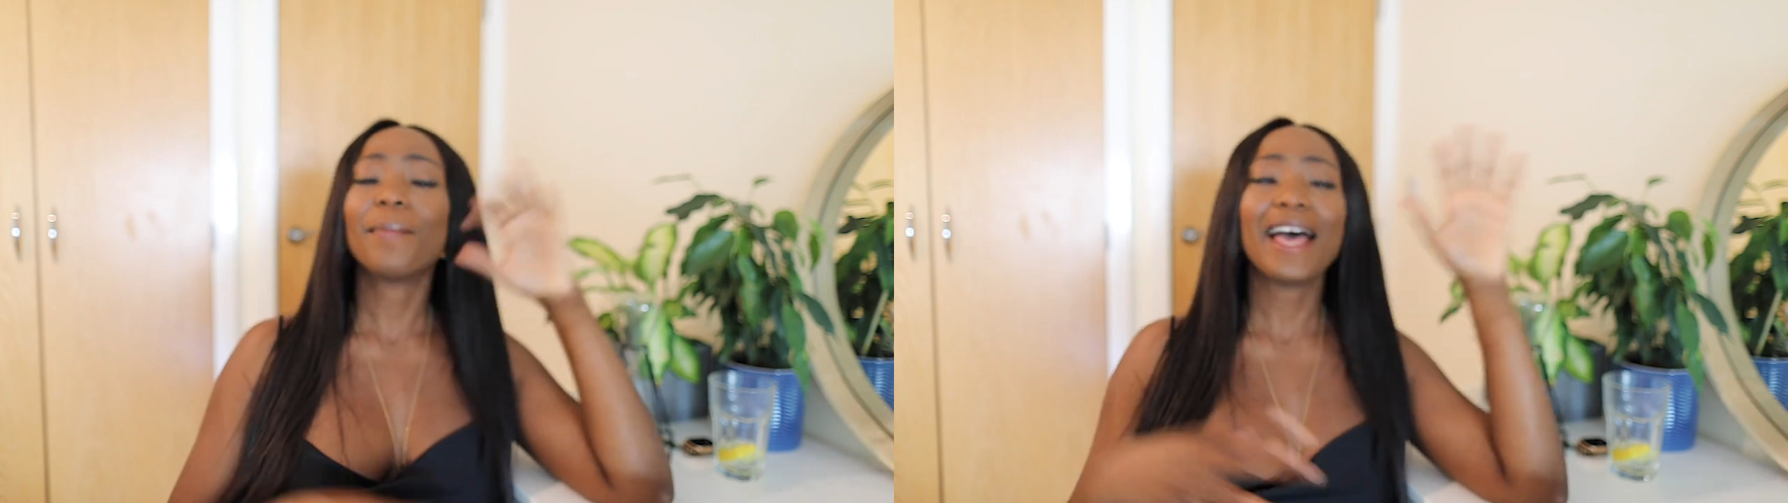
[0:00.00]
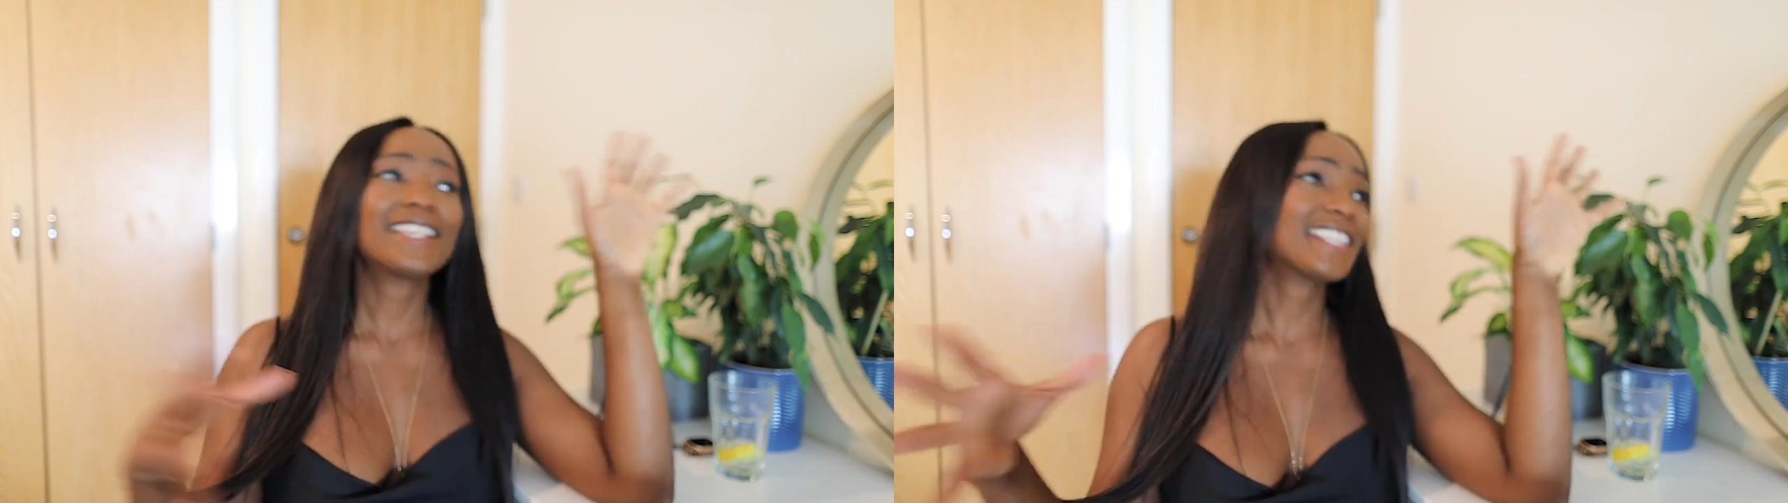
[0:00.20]

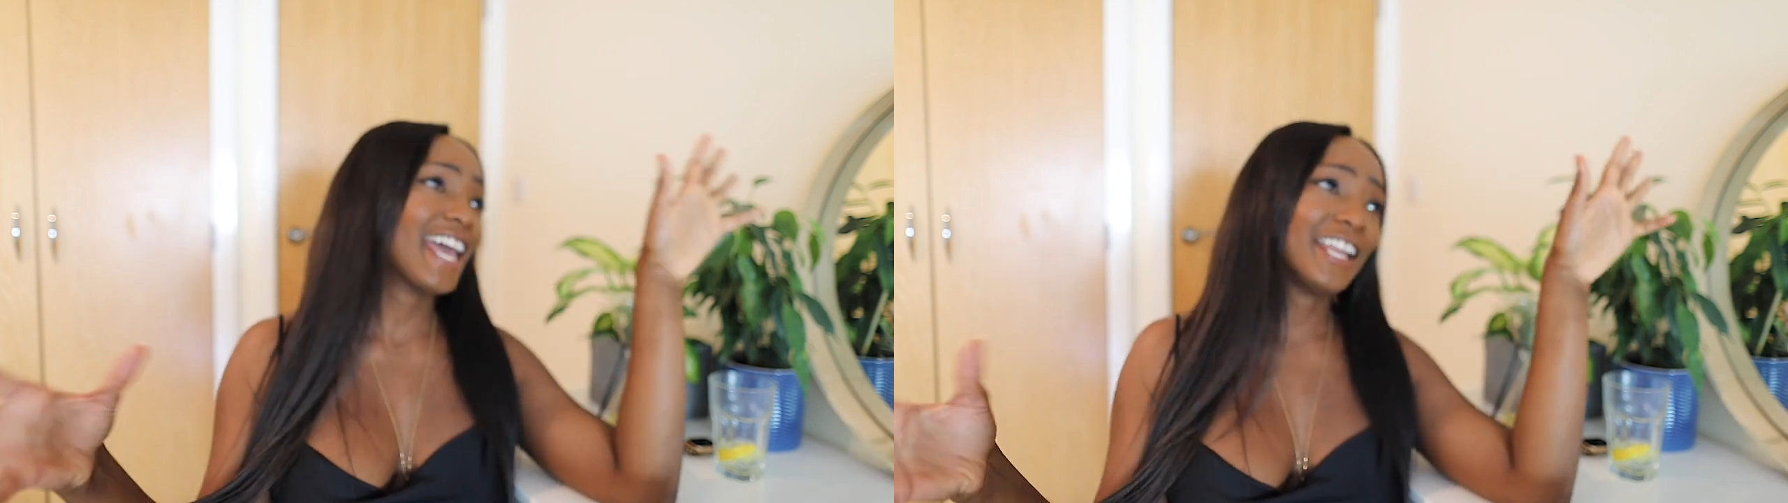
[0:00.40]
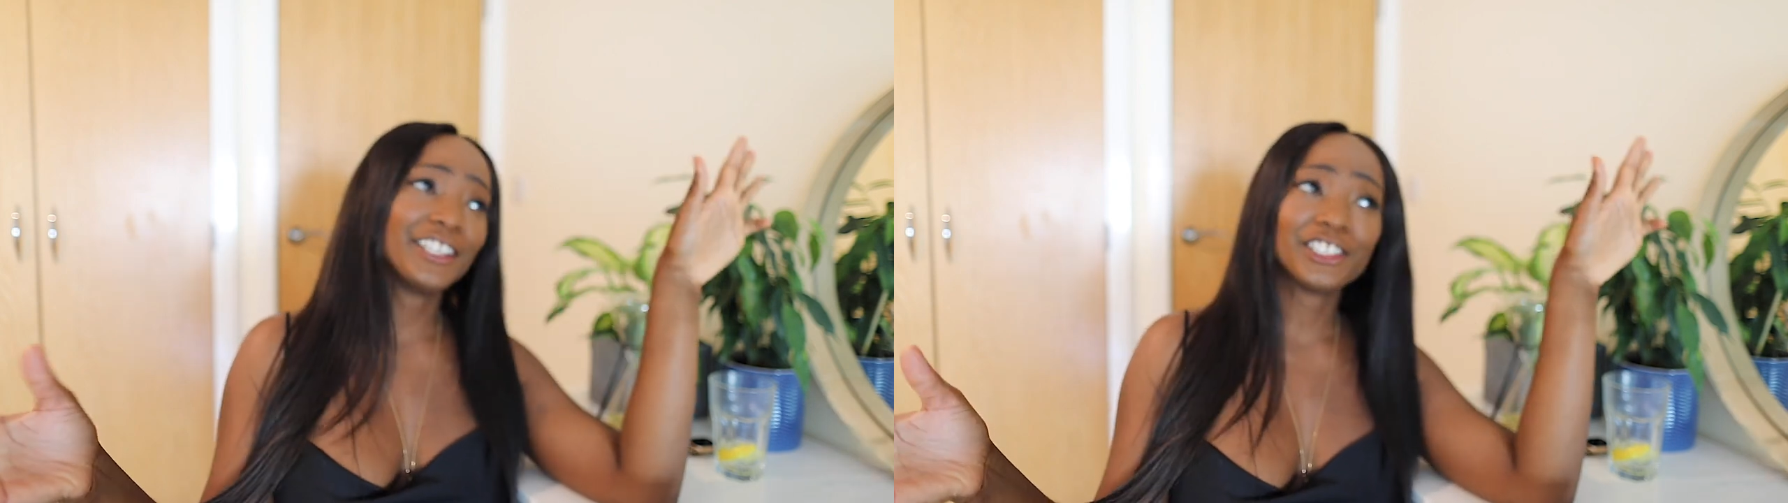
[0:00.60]
best
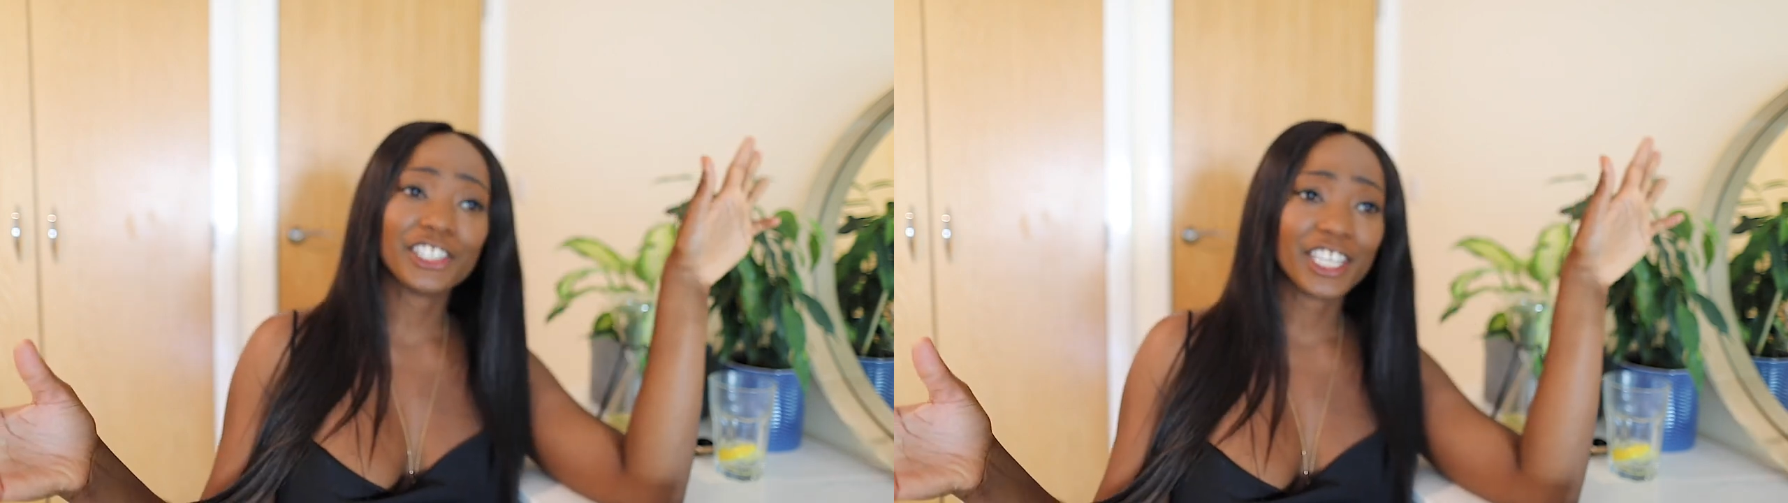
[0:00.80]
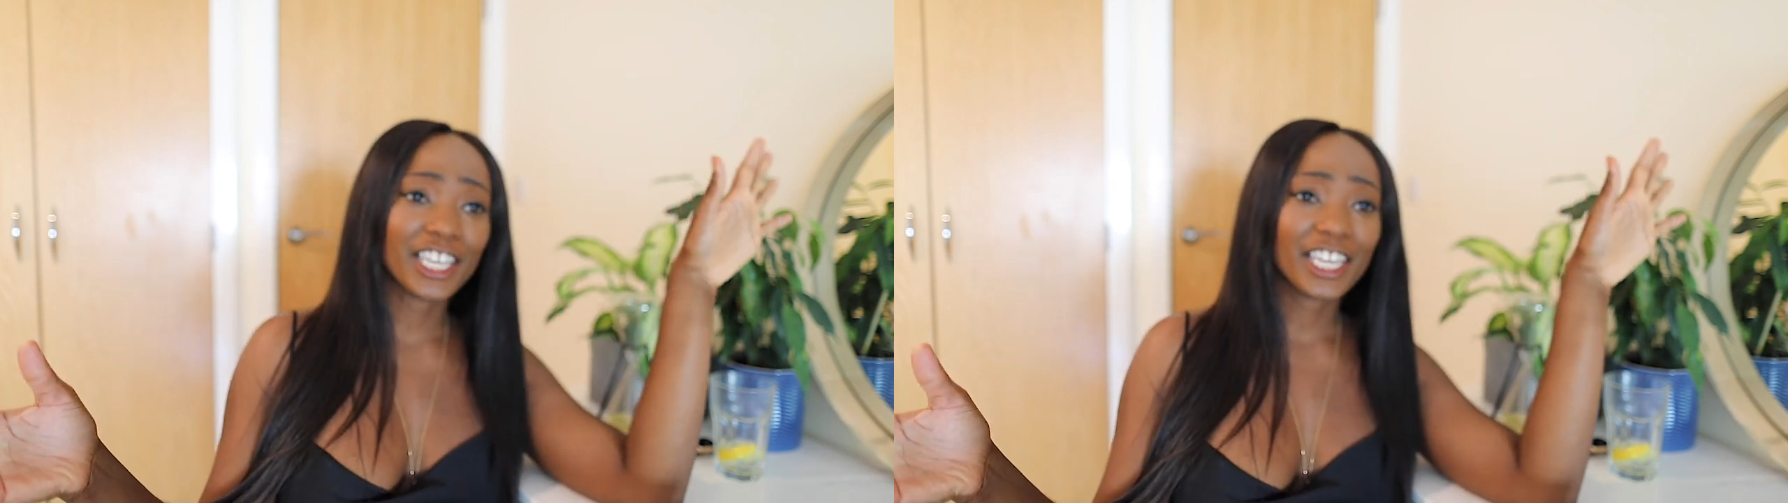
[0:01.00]

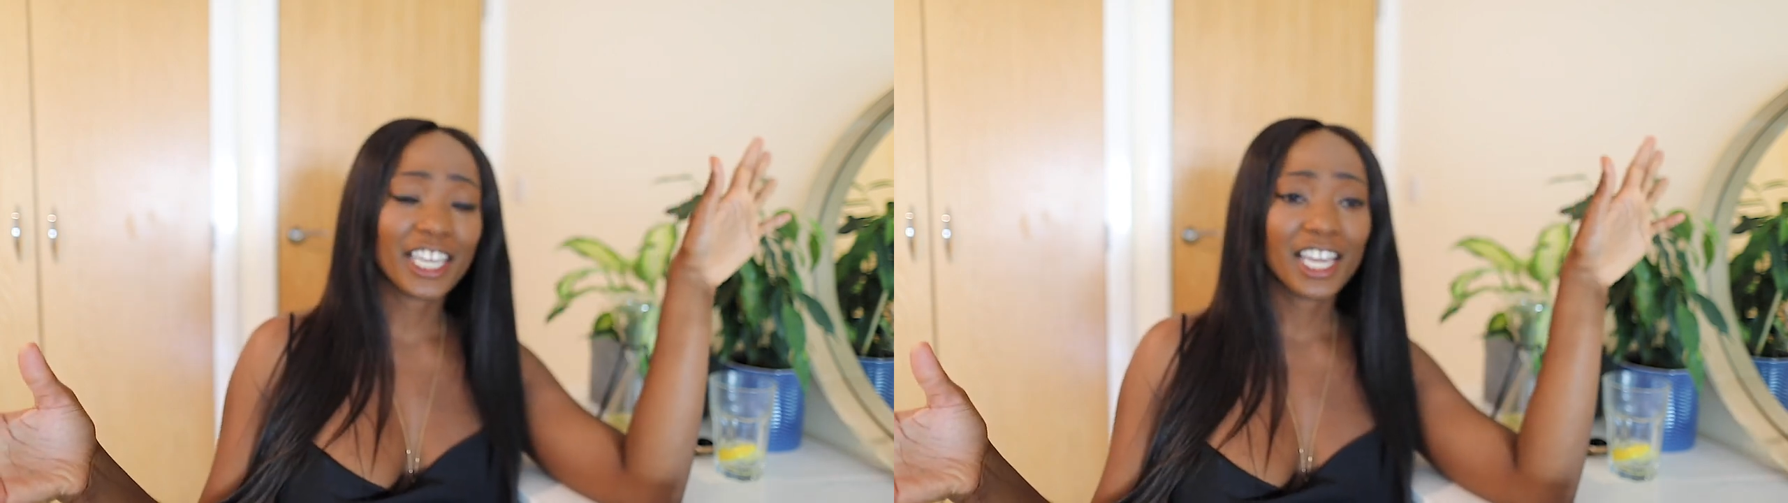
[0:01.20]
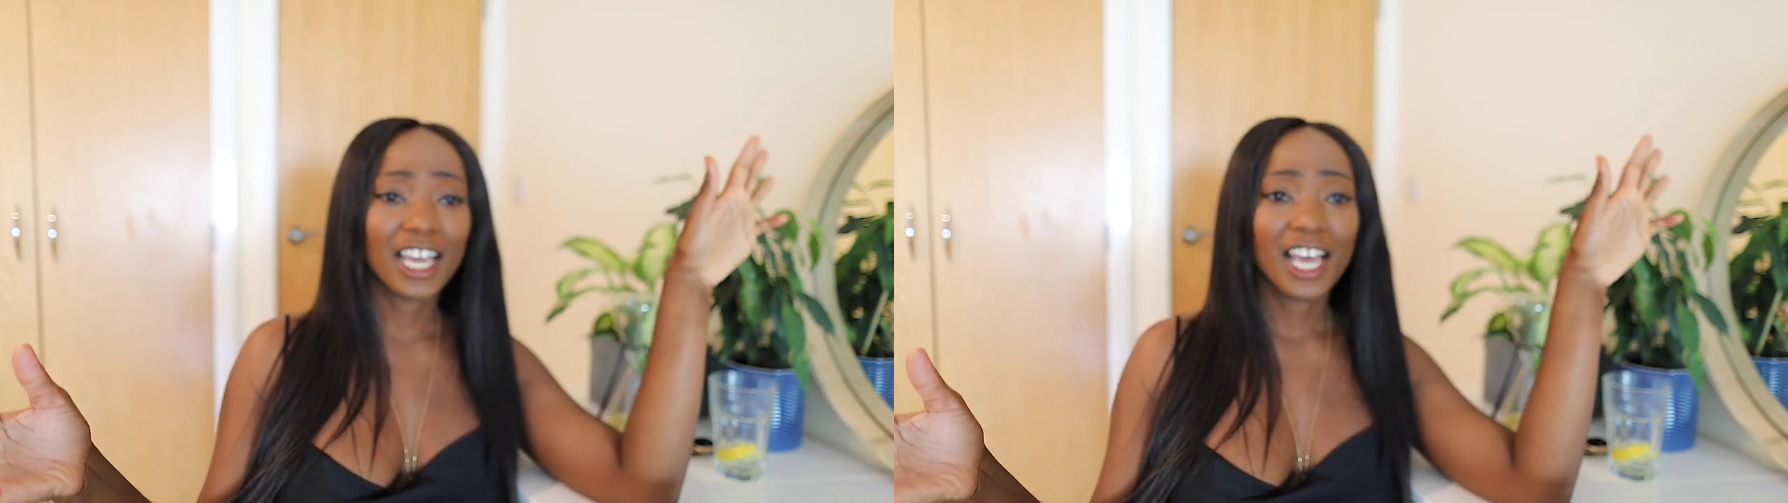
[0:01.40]

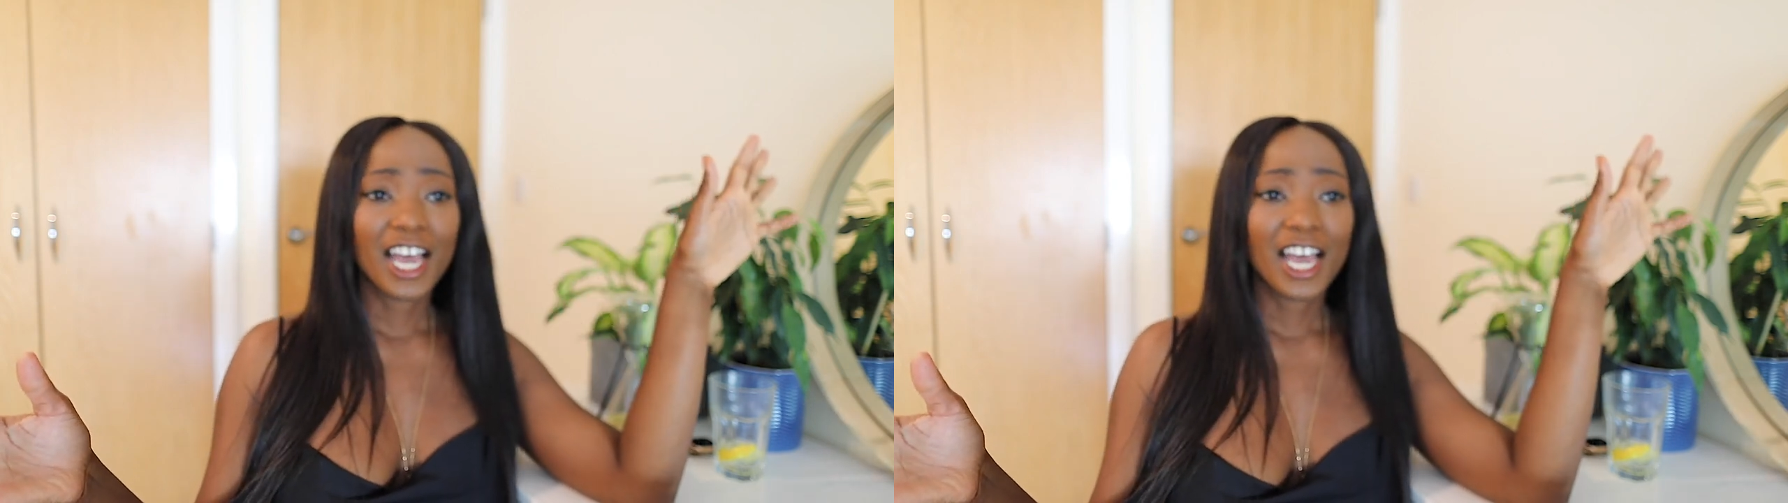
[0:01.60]
energy,